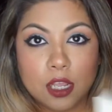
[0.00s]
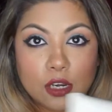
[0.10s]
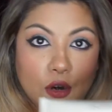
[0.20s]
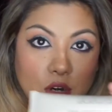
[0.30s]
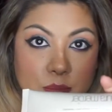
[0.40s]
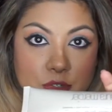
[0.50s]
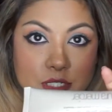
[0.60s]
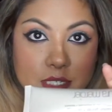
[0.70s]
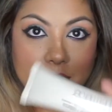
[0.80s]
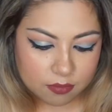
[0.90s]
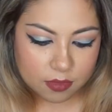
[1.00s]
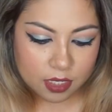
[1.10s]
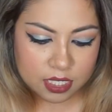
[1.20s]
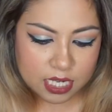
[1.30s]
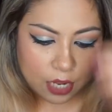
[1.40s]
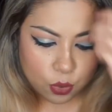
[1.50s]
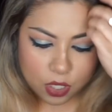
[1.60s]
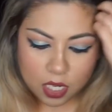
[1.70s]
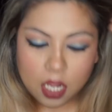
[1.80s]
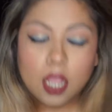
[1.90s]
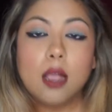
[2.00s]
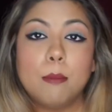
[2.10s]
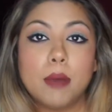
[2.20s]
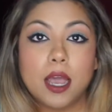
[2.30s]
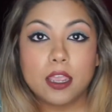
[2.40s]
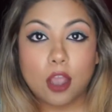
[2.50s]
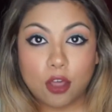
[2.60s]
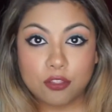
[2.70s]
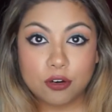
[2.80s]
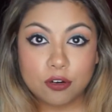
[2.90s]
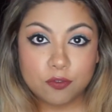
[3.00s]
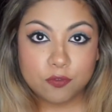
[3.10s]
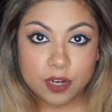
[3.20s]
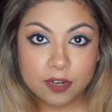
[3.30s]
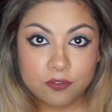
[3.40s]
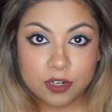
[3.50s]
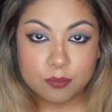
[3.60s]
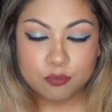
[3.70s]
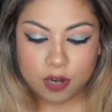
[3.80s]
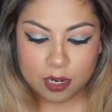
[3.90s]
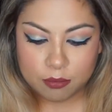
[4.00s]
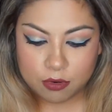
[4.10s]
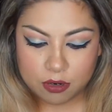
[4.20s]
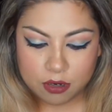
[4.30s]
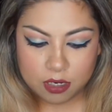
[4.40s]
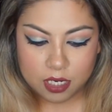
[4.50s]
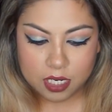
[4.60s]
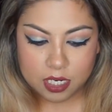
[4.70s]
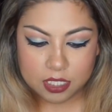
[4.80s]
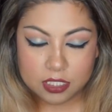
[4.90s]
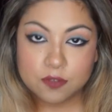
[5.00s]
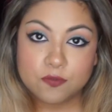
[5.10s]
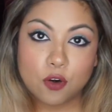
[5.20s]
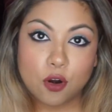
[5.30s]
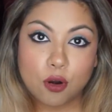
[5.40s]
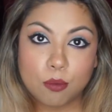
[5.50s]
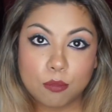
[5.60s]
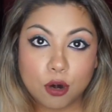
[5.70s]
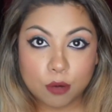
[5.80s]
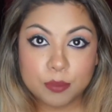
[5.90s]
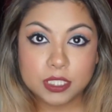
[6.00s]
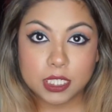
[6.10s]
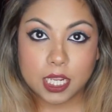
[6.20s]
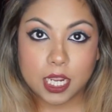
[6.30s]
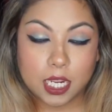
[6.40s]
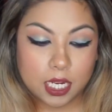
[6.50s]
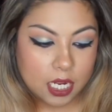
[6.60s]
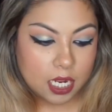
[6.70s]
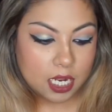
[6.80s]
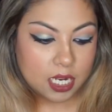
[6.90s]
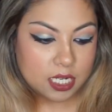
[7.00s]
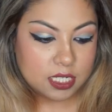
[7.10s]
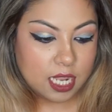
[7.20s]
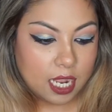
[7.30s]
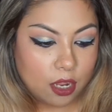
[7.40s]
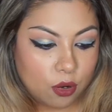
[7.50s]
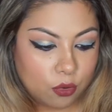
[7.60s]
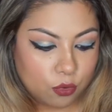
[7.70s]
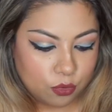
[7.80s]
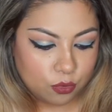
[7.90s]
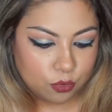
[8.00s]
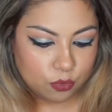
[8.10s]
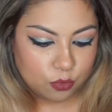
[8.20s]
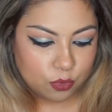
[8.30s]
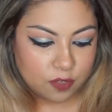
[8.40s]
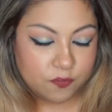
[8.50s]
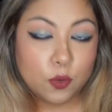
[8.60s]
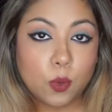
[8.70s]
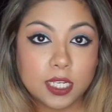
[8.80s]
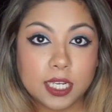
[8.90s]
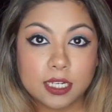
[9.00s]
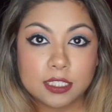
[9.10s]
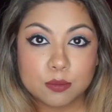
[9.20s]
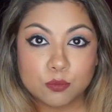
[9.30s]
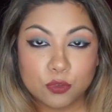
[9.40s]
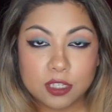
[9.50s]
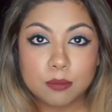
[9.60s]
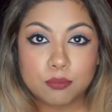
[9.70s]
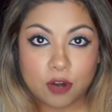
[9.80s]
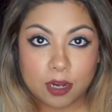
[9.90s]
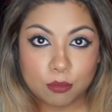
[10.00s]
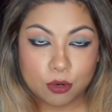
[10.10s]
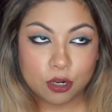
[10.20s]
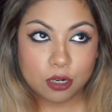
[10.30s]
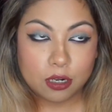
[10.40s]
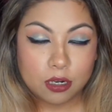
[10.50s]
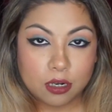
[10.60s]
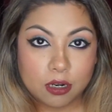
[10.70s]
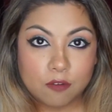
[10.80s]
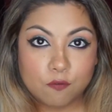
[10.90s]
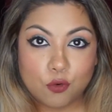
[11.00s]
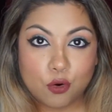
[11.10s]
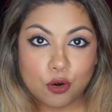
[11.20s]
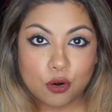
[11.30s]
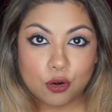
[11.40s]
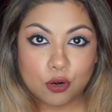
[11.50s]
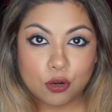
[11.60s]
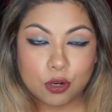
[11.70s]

Laura Mercier. Now, my other favorite primer is from Urban Decay. Now, if you want to get a smoothing primer for